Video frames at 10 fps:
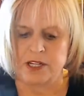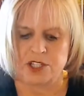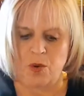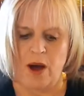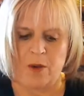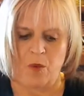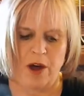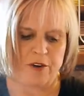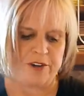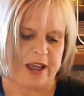So I
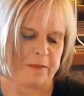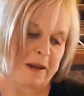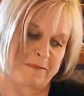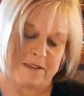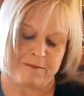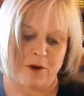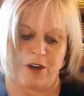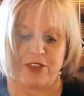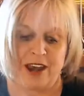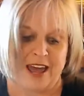watered down my beef
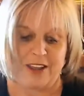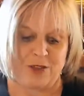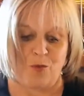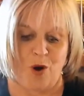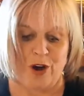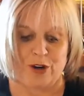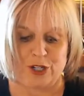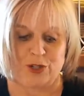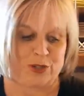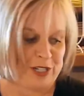broth and added the water
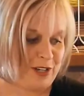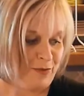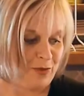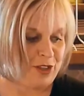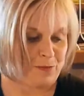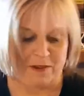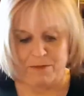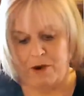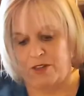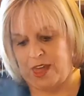to it with
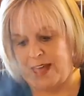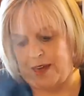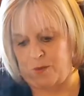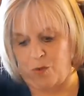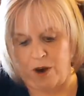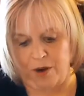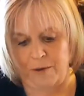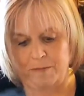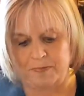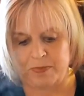beef broth and water.
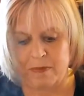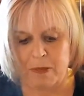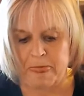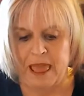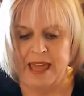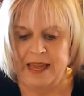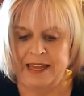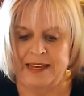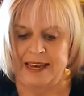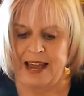
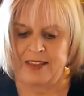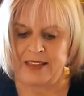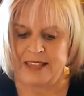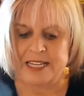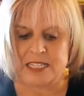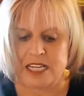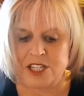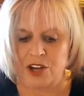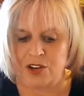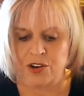Now this
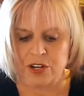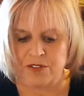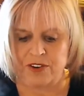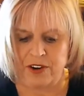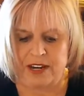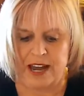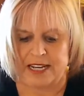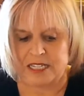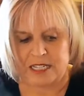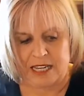is cooked very
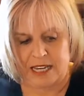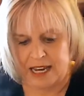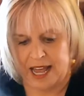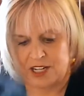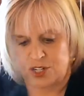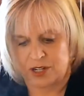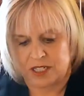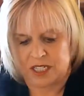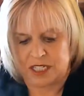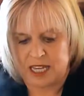nicely, and as you
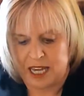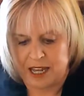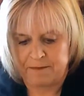can see,